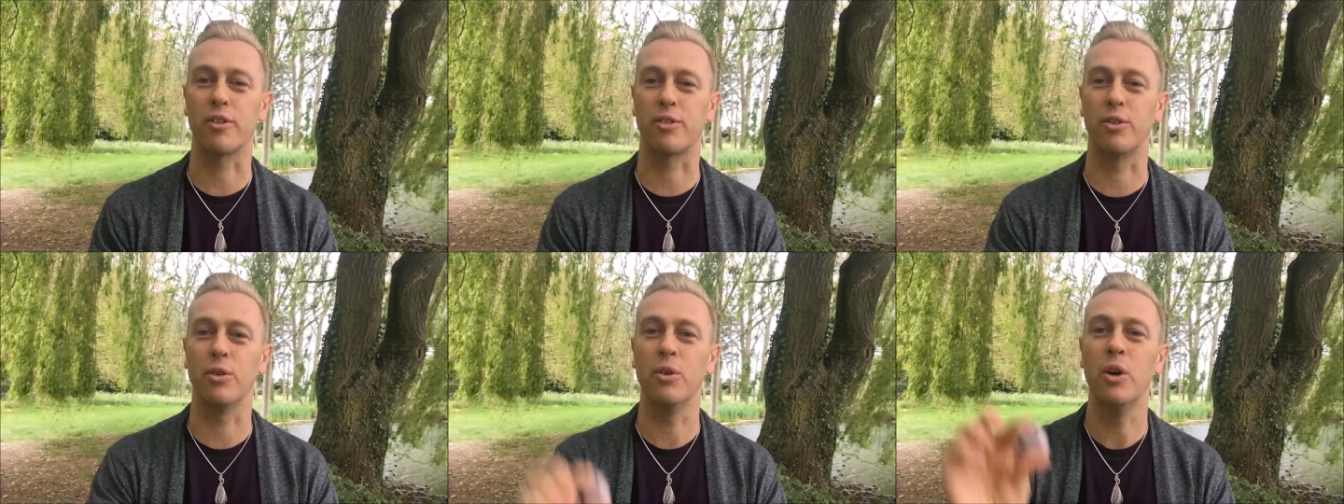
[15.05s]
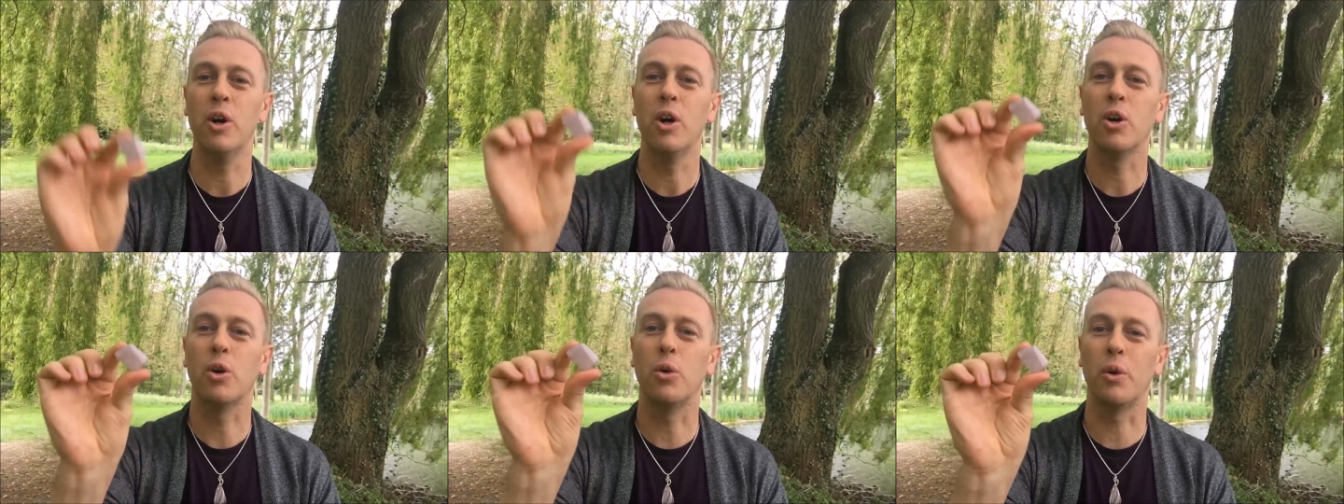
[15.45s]
crystal
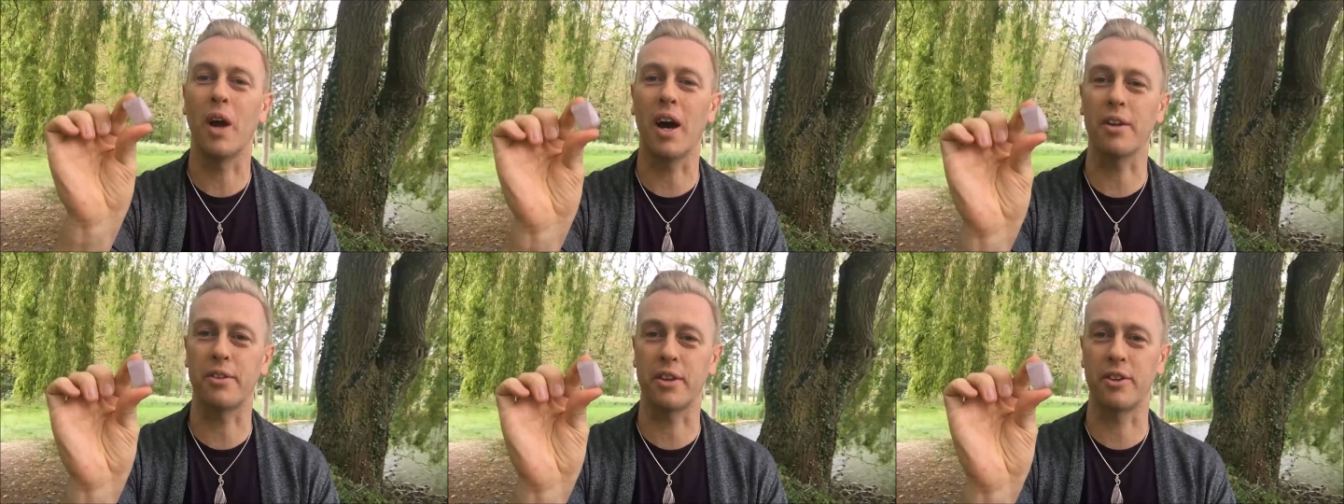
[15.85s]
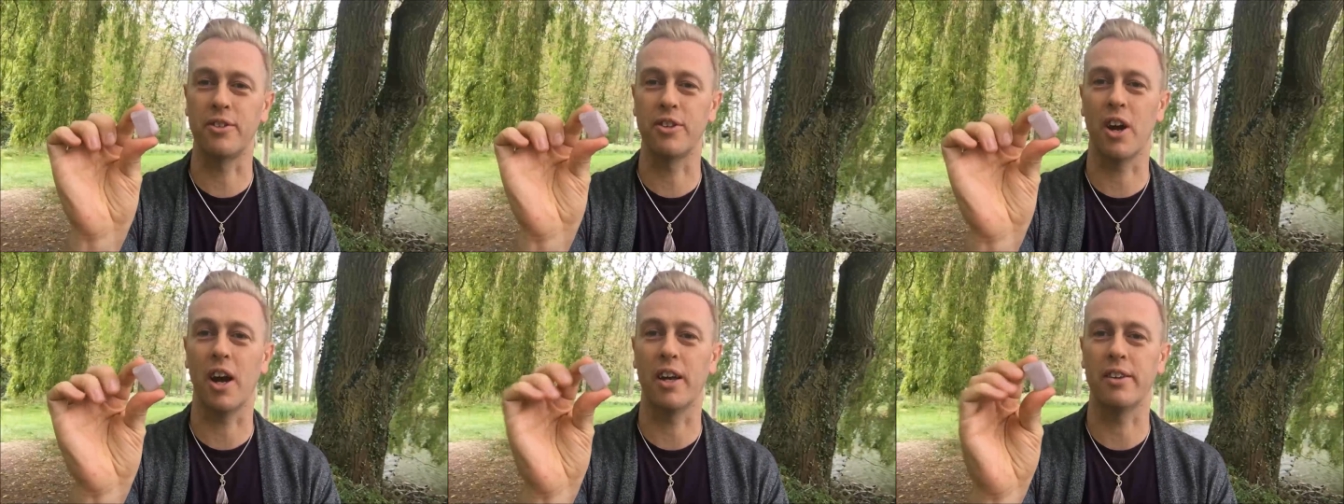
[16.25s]
called
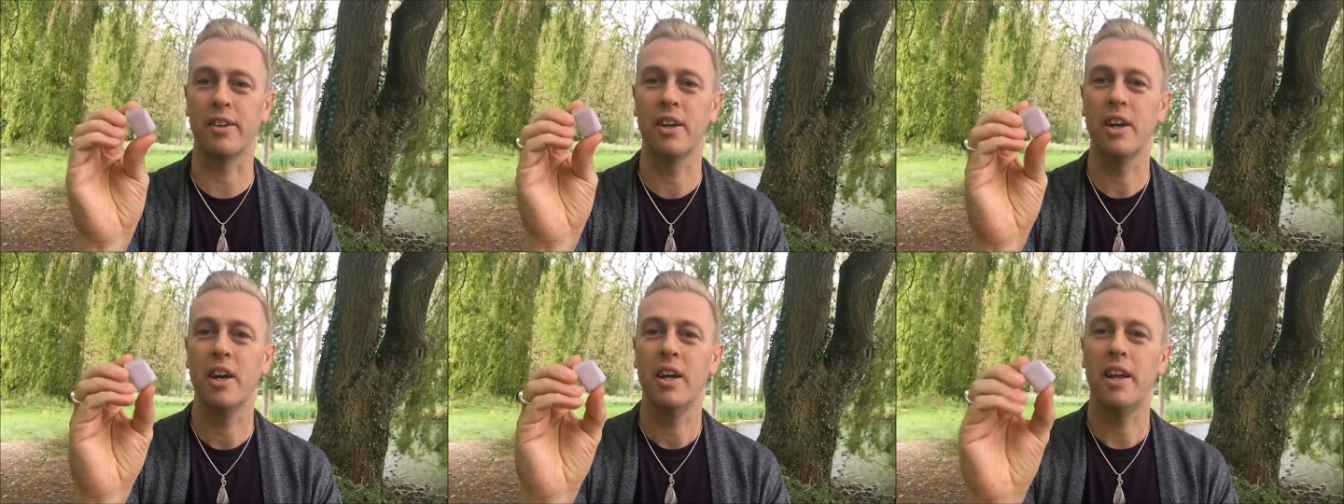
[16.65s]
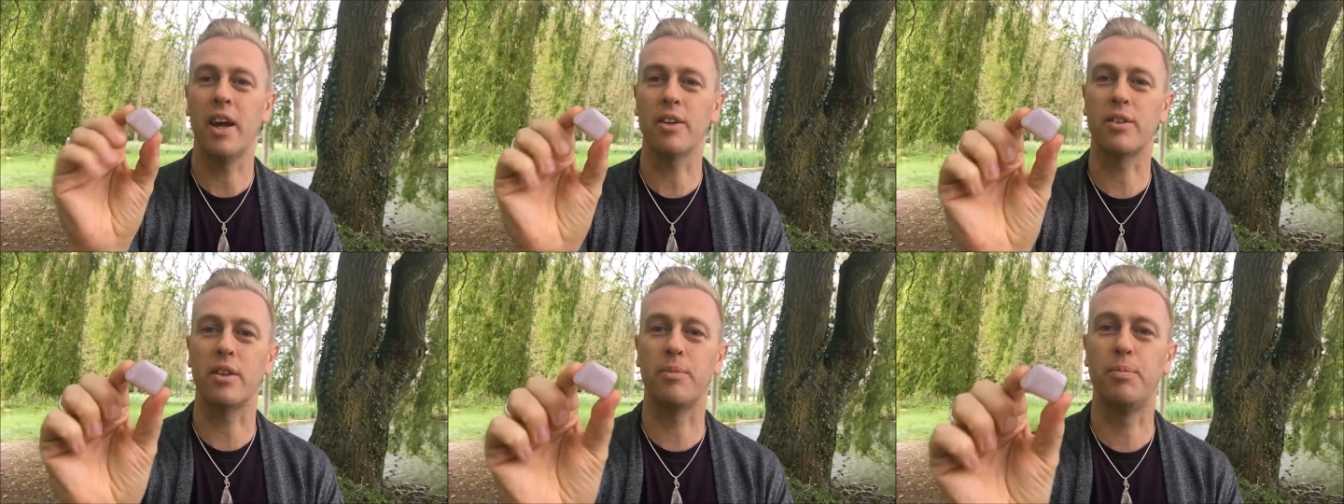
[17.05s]
Ussingite.
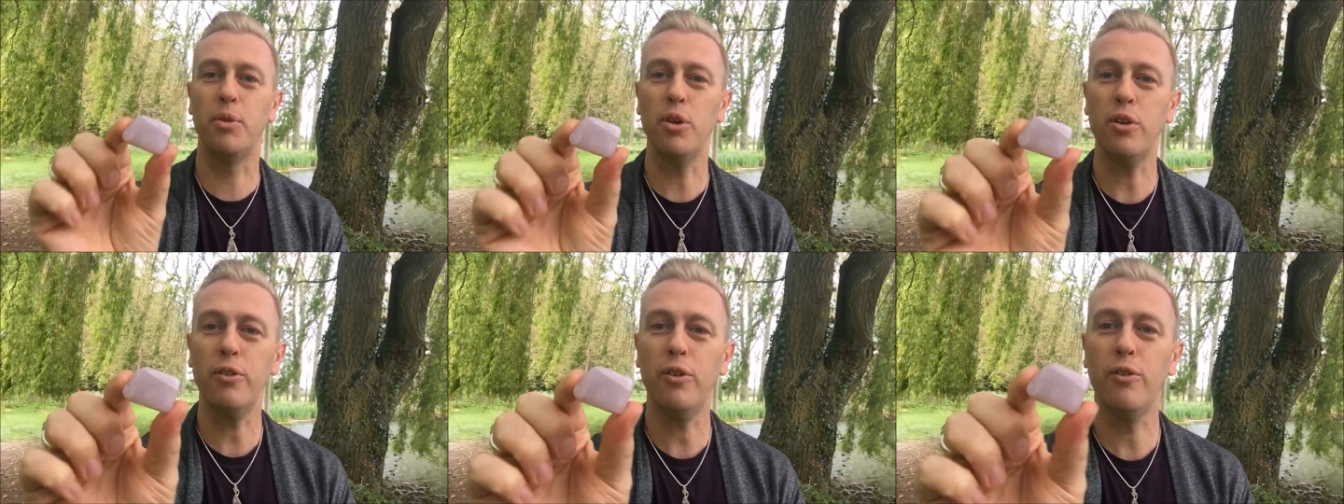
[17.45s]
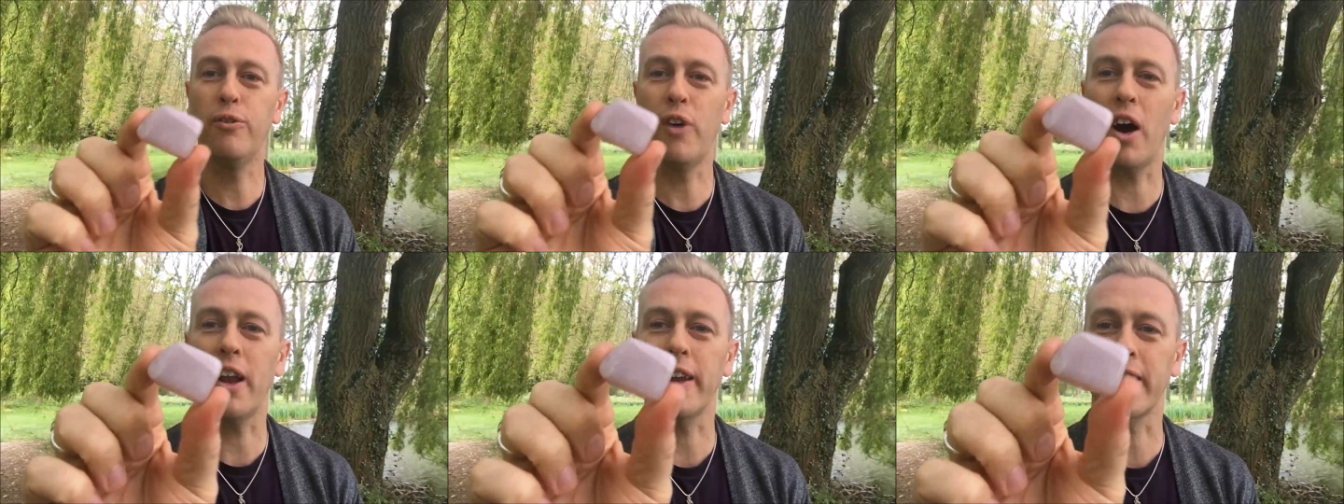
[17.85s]
Now it's this beautiful
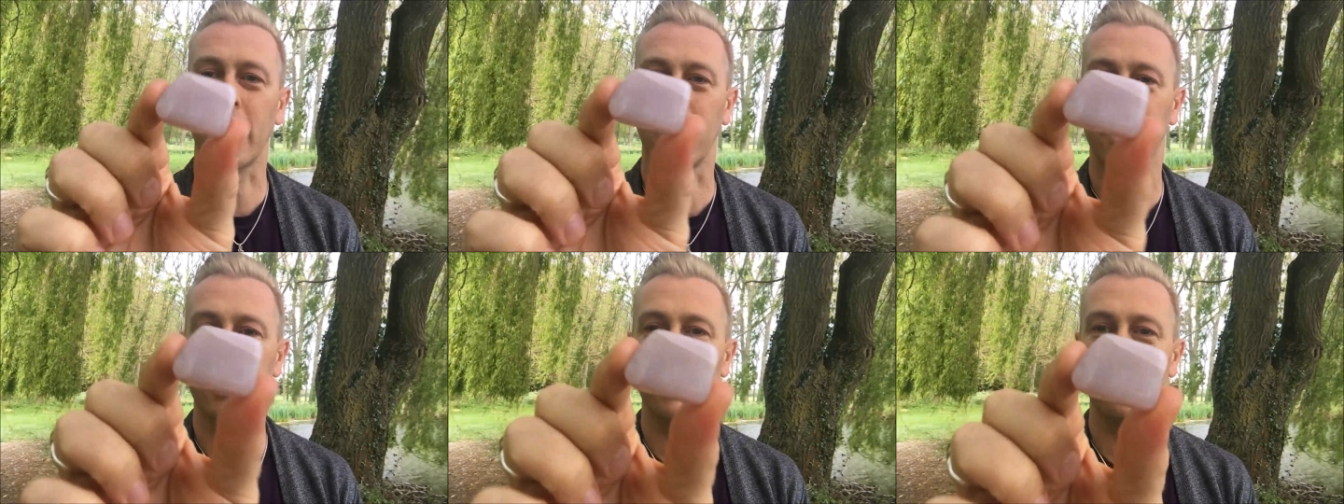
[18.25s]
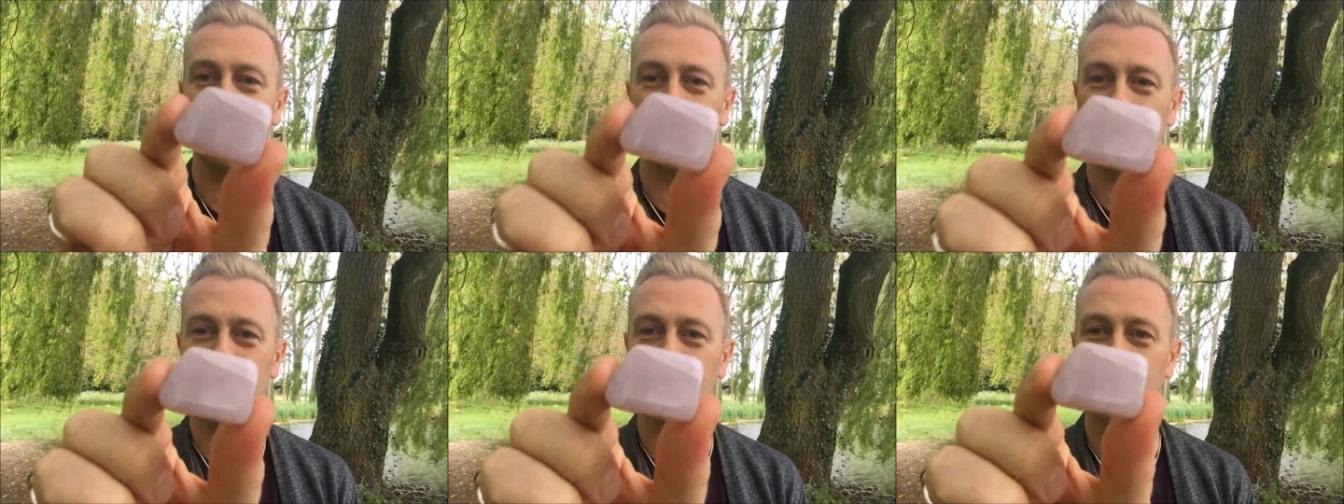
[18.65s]
violet colour, here's
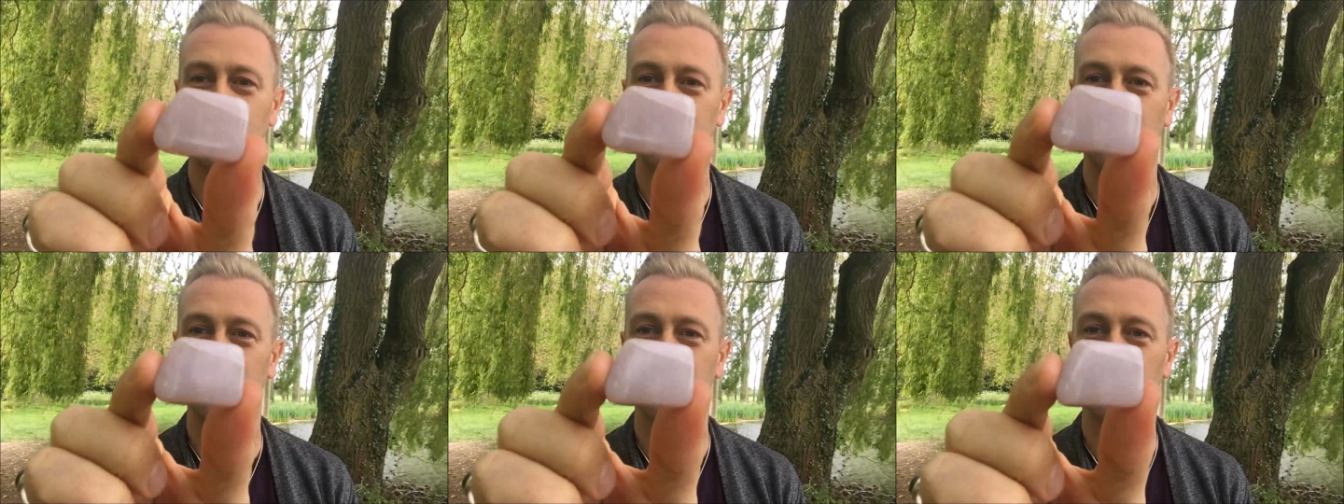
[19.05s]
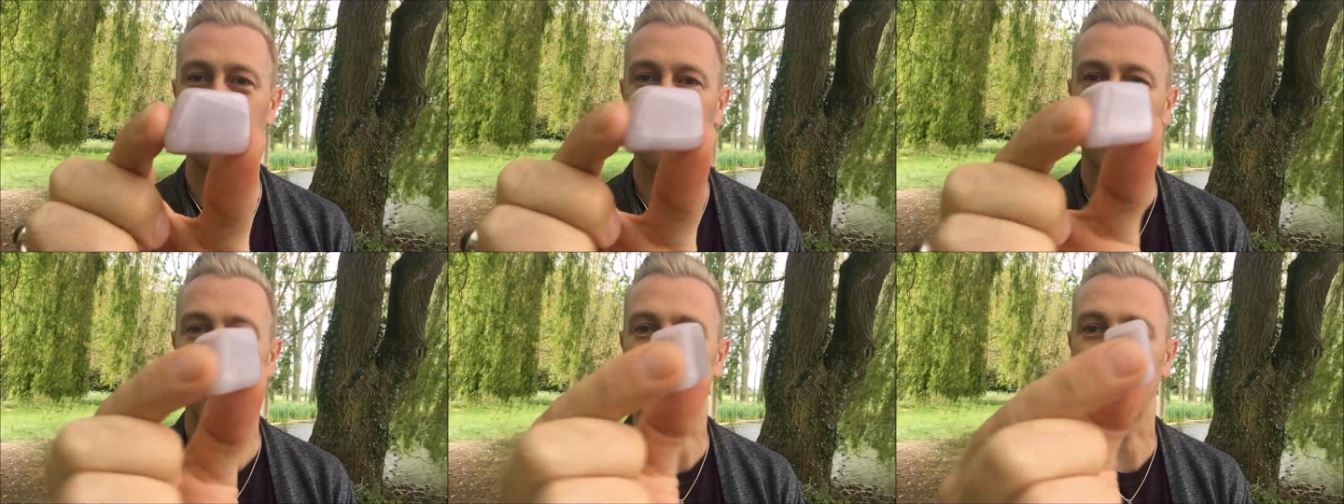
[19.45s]
your extreme close
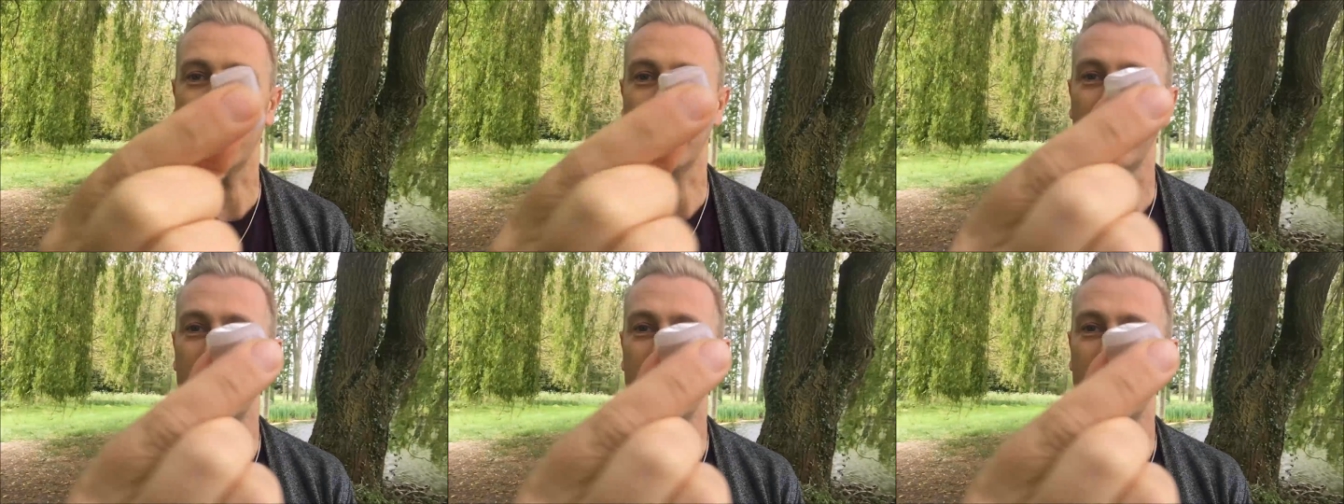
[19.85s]
up there.